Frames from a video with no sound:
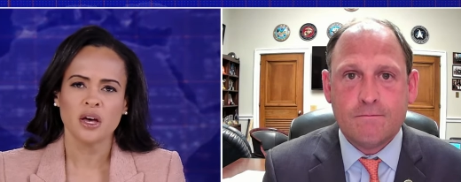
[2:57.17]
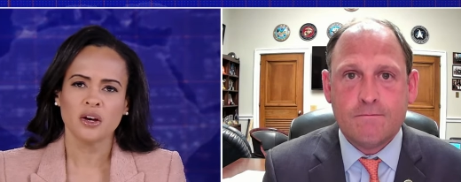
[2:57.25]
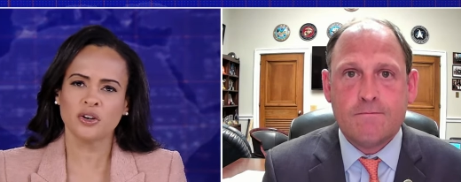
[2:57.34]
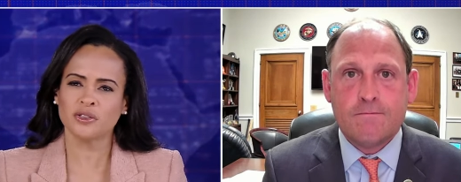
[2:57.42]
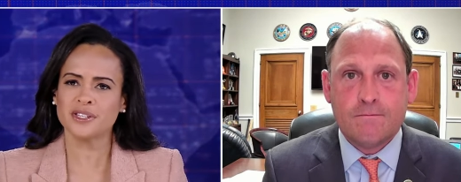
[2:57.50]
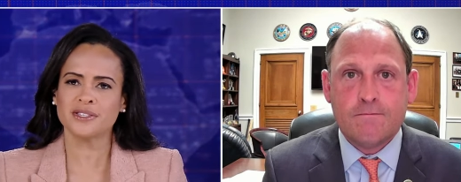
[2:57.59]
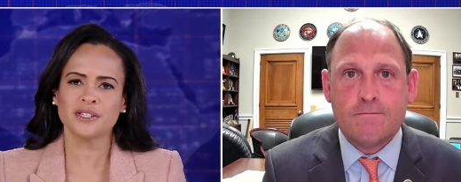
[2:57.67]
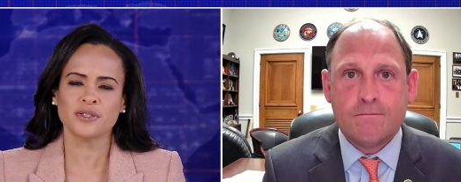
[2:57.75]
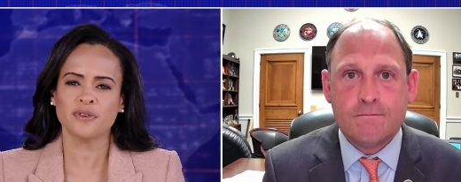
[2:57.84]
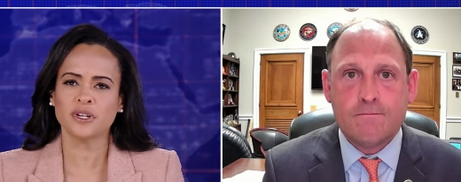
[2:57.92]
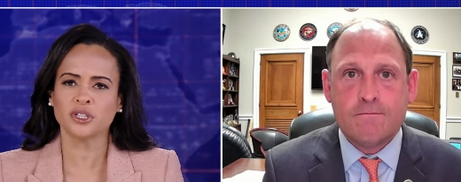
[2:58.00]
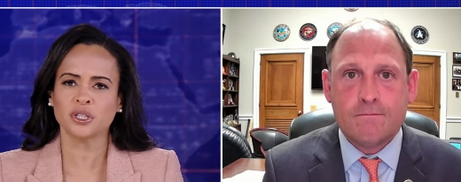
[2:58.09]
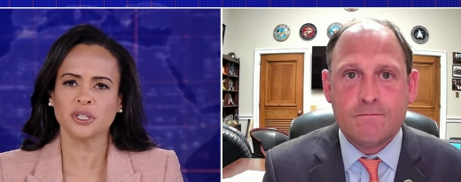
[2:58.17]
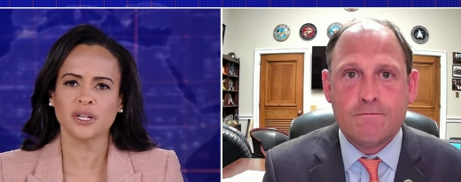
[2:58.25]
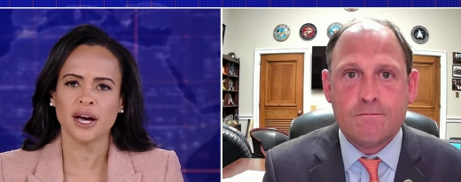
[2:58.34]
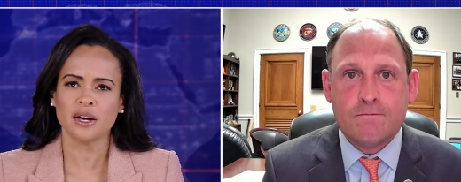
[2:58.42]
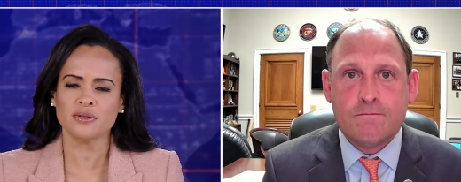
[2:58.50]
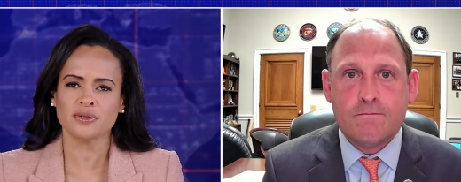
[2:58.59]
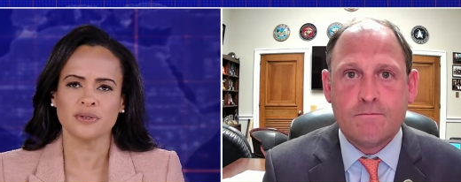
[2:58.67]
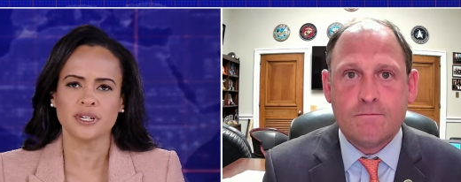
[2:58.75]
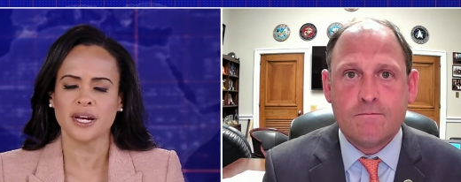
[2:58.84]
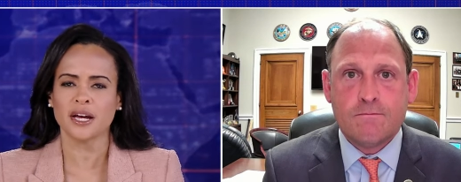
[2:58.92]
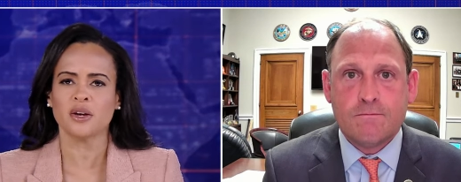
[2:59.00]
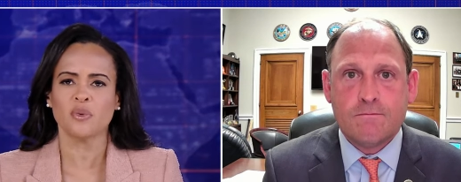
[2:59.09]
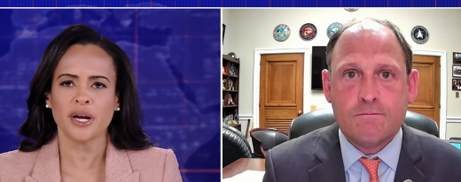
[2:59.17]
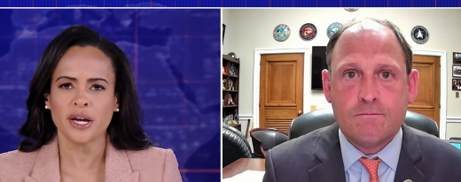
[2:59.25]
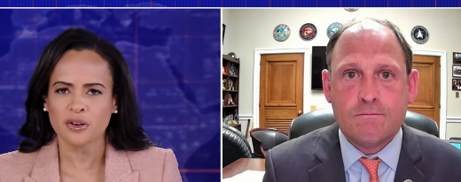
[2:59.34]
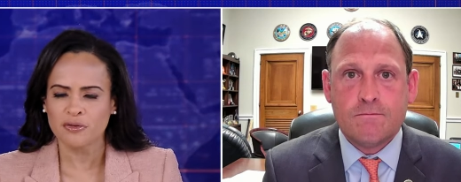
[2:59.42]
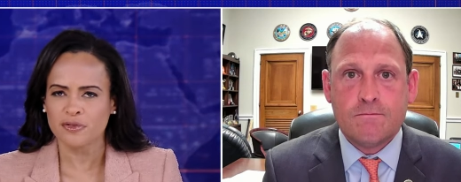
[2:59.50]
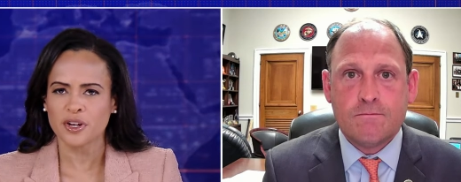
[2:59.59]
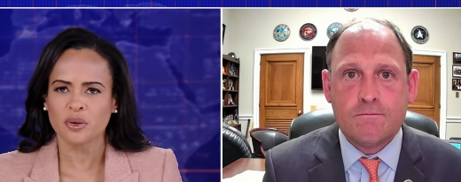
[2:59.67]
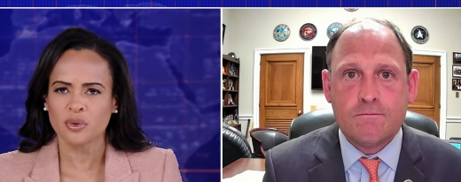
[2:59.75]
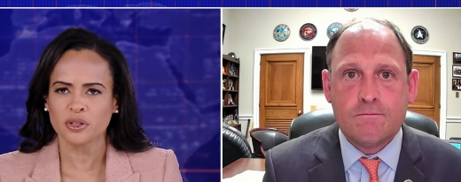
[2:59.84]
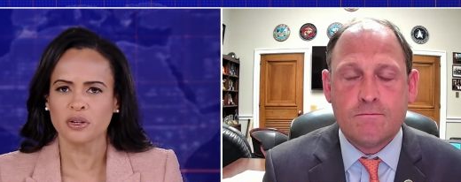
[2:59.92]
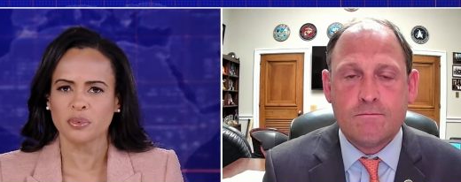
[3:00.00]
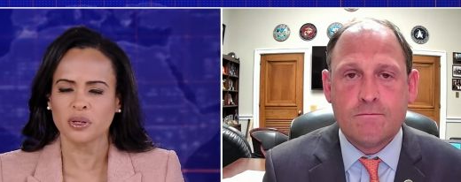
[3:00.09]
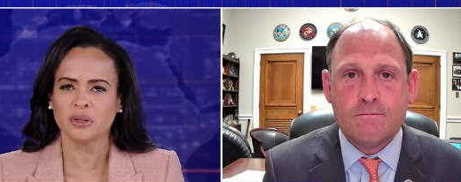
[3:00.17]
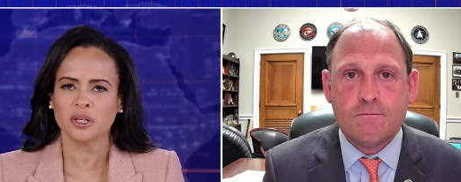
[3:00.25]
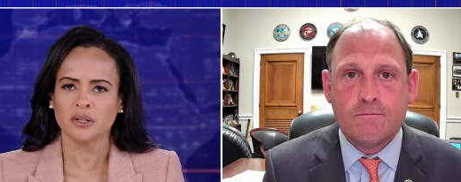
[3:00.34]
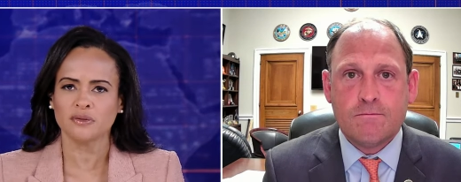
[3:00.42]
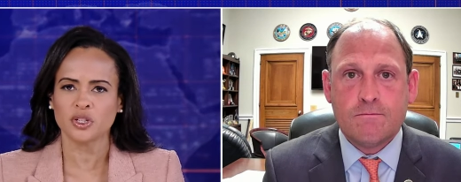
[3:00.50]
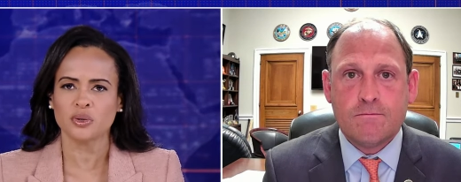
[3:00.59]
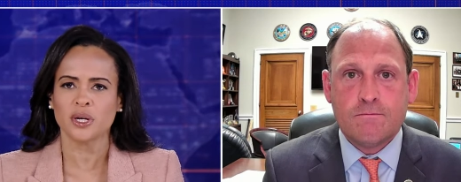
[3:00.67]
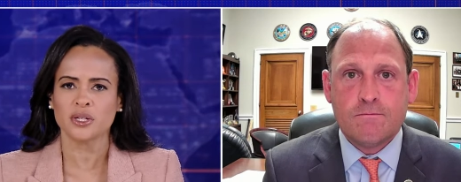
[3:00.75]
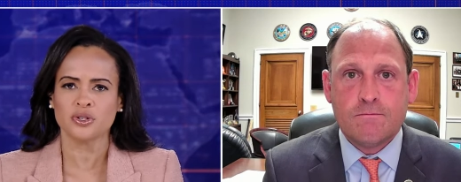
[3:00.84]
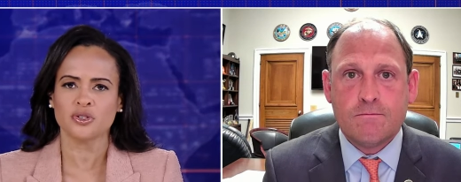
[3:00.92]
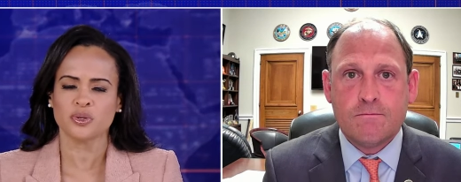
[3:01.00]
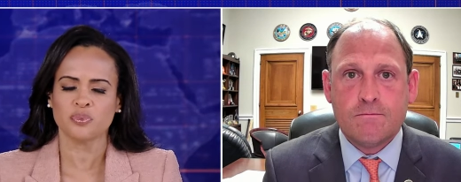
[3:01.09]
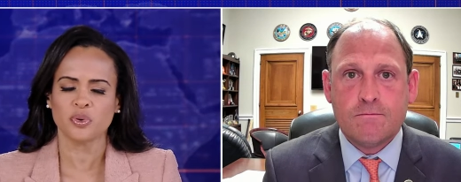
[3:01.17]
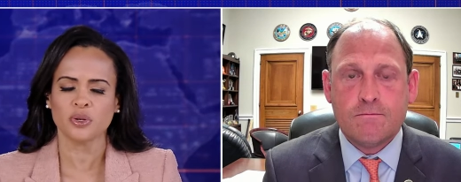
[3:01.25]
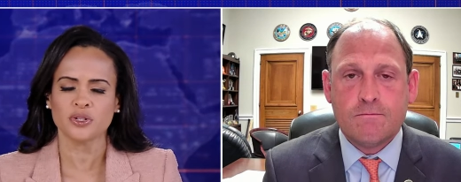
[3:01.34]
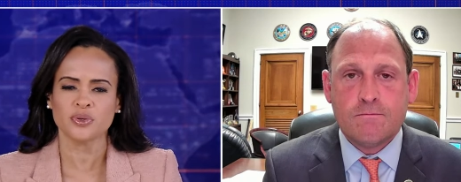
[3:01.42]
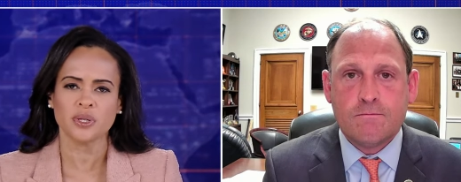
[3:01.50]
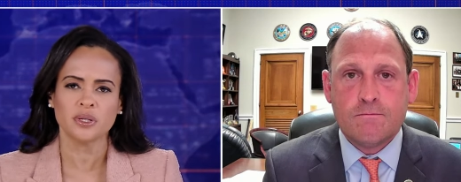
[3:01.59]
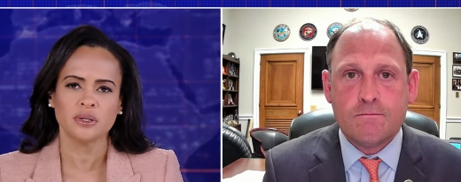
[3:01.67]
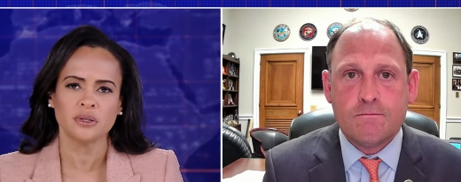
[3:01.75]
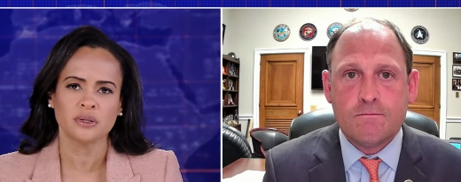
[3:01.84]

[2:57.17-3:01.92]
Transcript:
Speaker 1: Could this dysfunction in the House in any way interfere with the ability of the U S to support Israel?